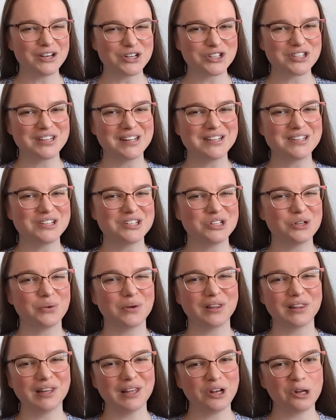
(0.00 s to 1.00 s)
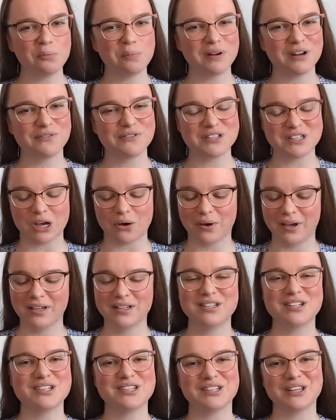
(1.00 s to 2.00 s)
I just need to do a little bit of
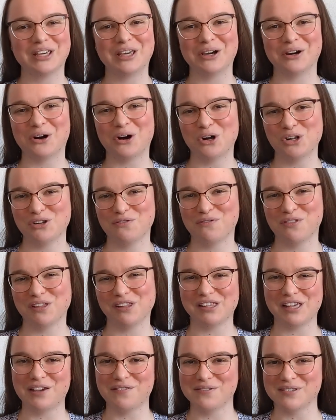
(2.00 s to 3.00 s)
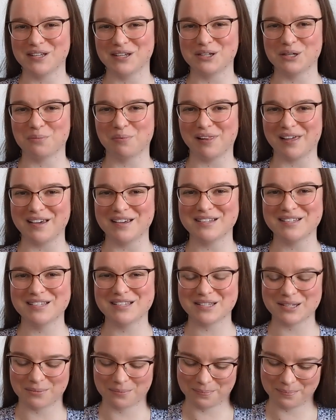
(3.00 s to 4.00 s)
sewing to secure all of the leaves into
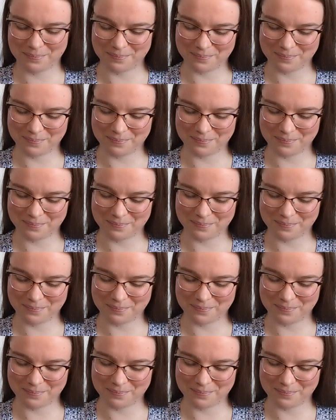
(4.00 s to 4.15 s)
place.